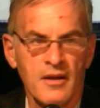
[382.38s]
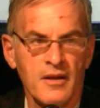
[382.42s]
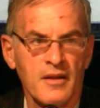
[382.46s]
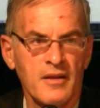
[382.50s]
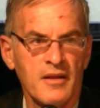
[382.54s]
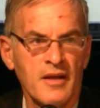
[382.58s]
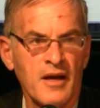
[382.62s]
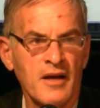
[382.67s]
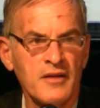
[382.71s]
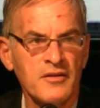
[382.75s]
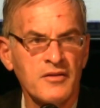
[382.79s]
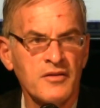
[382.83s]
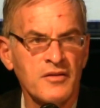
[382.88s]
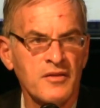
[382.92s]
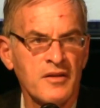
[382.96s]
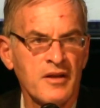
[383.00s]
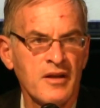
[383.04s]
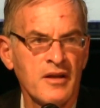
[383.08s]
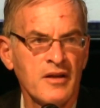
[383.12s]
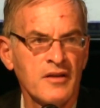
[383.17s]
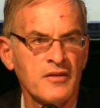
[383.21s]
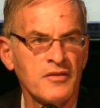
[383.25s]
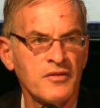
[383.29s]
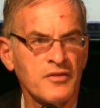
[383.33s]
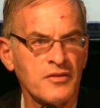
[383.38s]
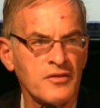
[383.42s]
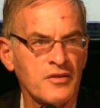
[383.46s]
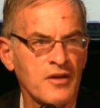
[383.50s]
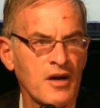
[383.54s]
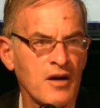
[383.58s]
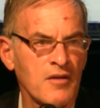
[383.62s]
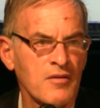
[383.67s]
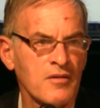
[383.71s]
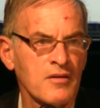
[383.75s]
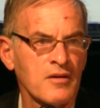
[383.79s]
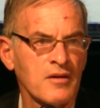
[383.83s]
That's the
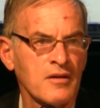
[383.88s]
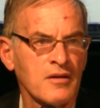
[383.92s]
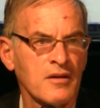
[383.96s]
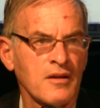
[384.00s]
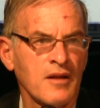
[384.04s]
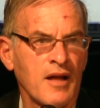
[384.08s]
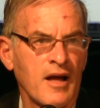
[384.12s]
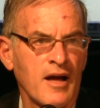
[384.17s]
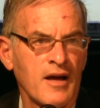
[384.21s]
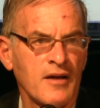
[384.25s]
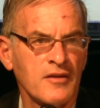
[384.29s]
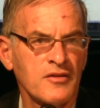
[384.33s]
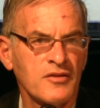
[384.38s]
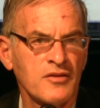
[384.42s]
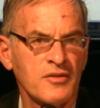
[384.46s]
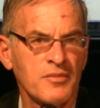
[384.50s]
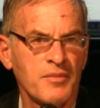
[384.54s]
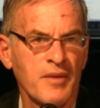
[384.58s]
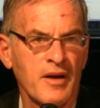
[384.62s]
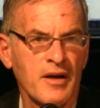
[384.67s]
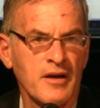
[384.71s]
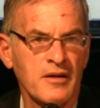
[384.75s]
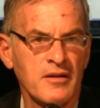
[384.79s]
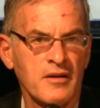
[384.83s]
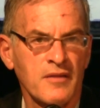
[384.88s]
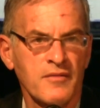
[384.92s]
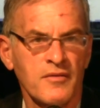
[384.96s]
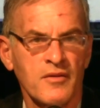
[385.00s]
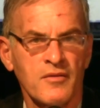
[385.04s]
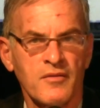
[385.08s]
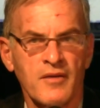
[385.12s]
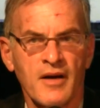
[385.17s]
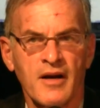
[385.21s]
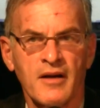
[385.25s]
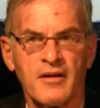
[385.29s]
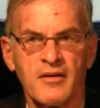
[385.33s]
historical aspect of the
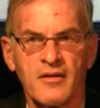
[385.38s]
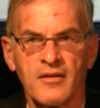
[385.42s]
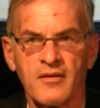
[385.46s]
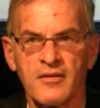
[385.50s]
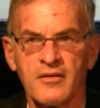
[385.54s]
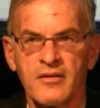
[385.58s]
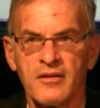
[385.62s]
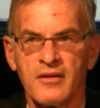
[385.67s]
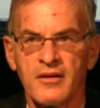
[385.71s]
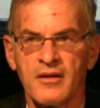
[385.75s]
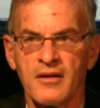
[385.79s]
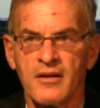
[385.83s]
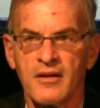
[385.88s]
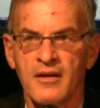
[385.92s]
record.